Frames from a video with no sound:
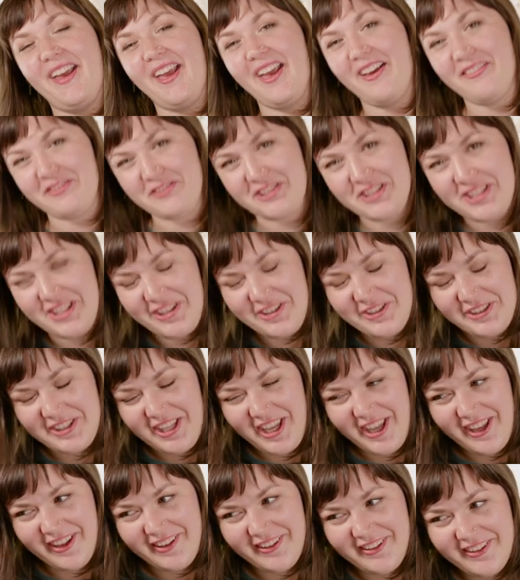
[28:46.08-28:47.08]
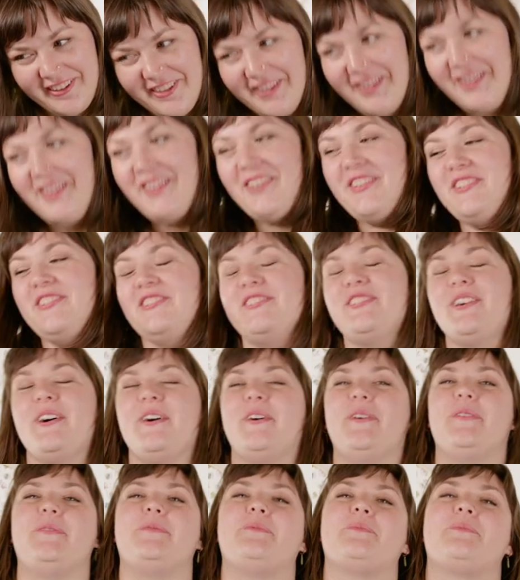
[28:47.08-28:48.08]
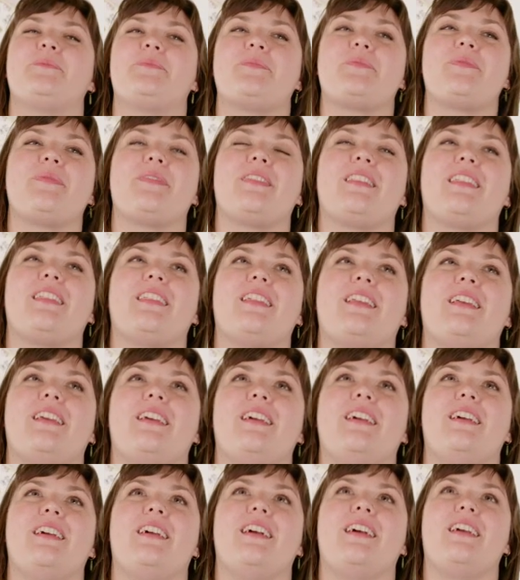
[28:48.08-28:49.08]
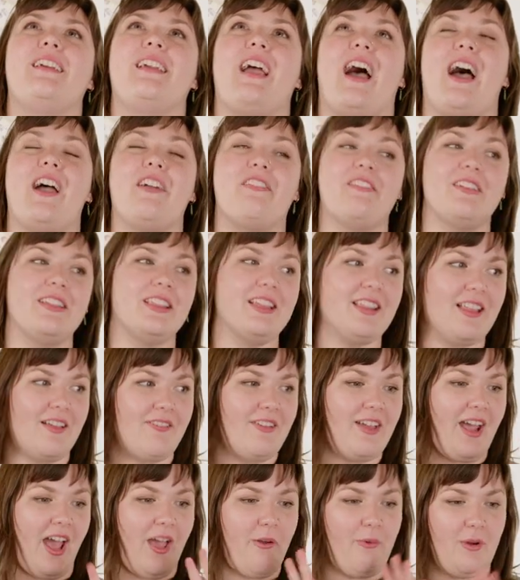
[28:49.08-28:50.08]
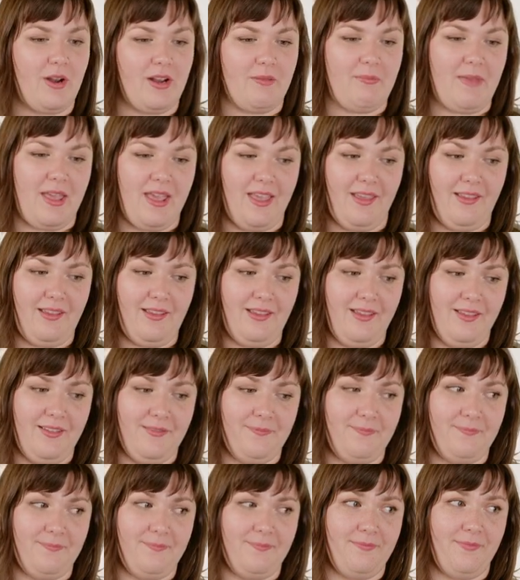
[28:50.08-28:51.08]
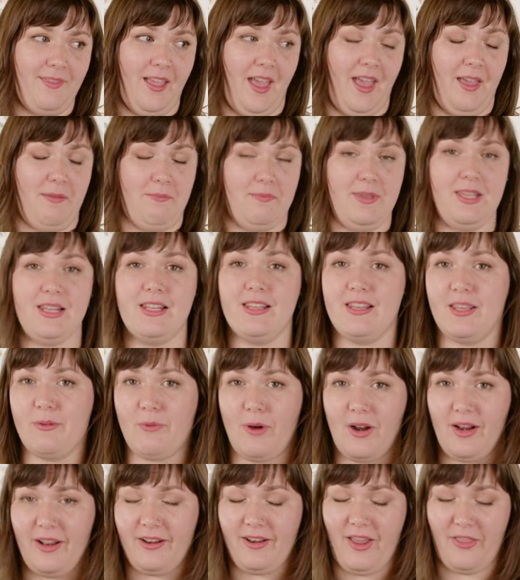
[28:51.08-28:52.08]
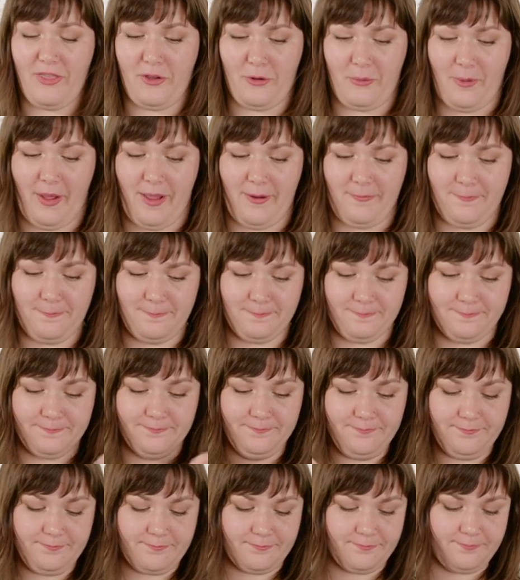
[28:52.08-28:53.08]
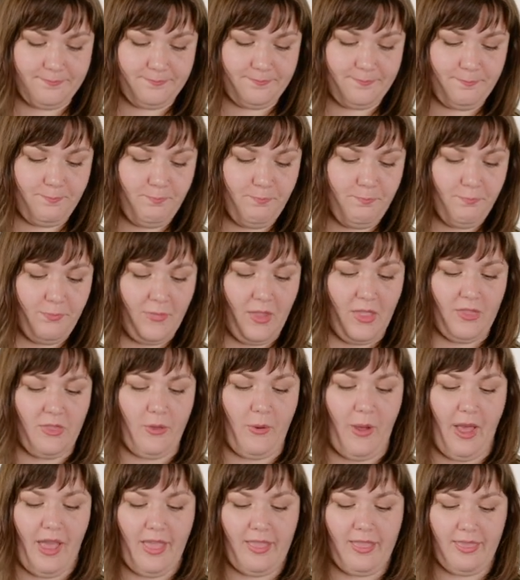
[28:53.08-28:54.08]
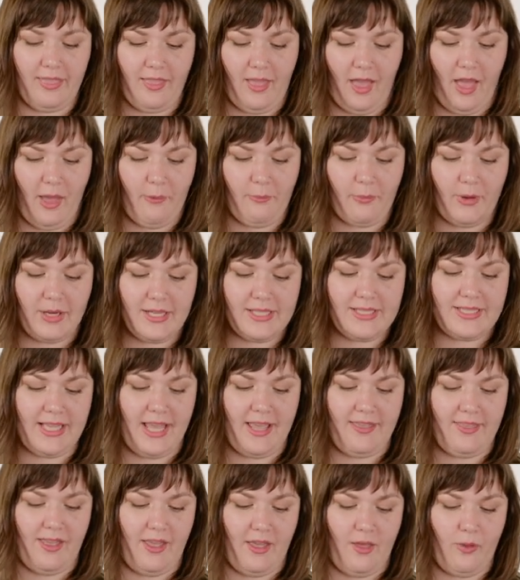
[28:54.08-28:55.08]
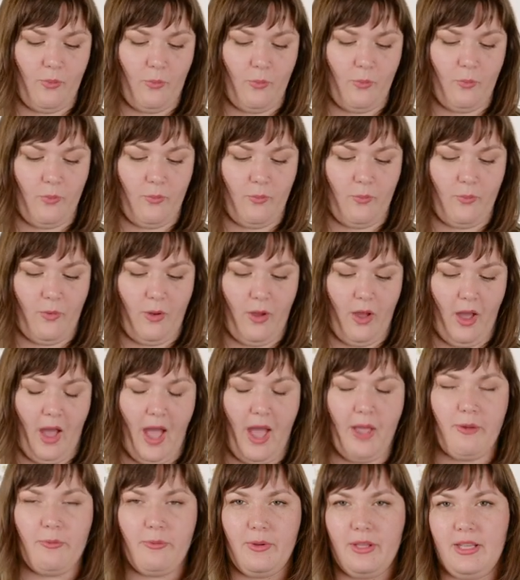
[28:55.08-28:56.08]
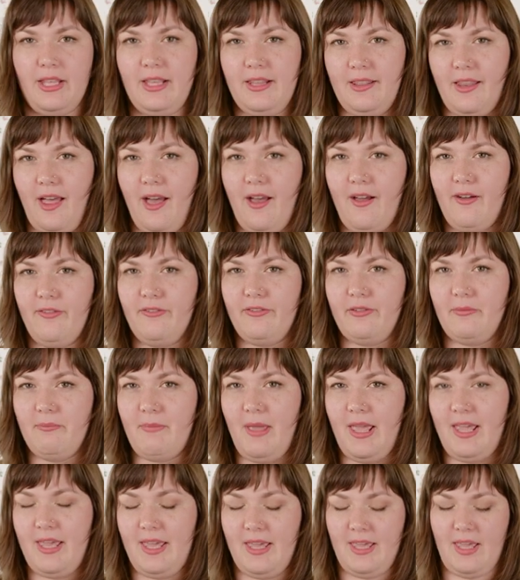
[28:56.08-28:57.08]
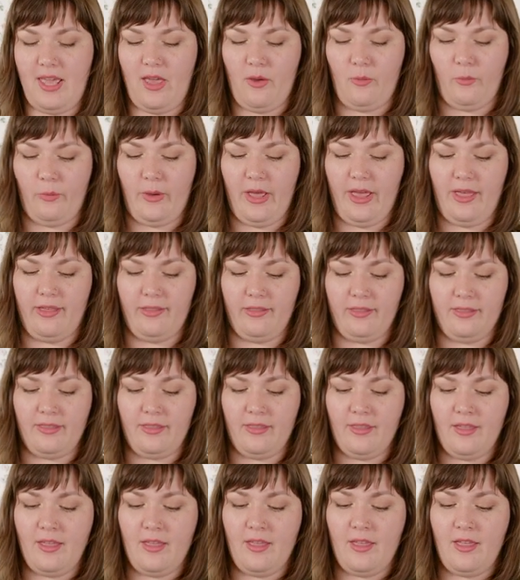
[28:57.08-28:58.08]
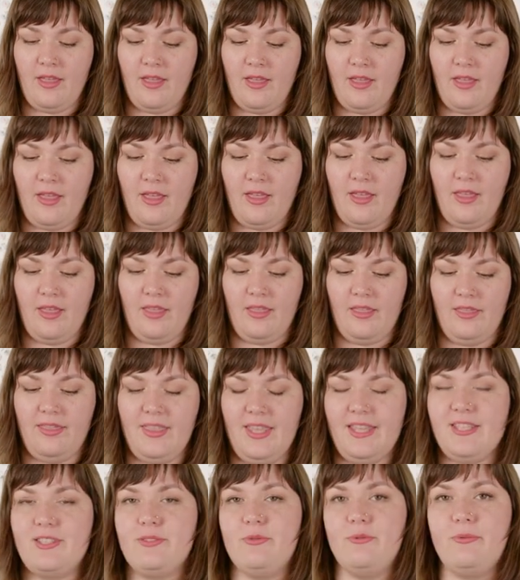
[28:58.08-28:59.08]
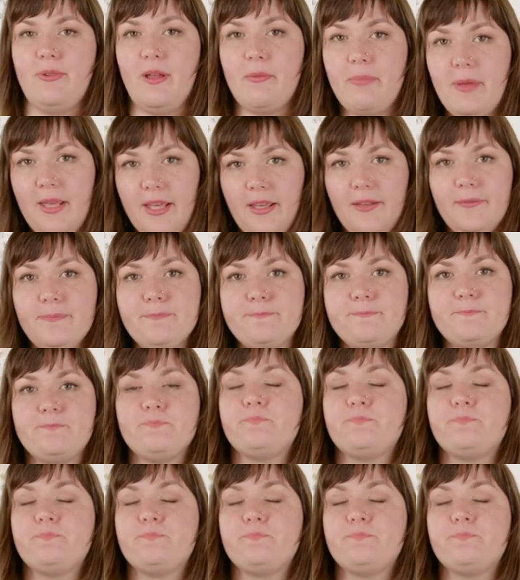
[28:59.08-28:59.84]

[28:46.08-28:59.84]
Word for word: every single day. So yeah, I really love it. I want to make, I immediately want another one though I, I want to say that I really loved making it with this ribbing.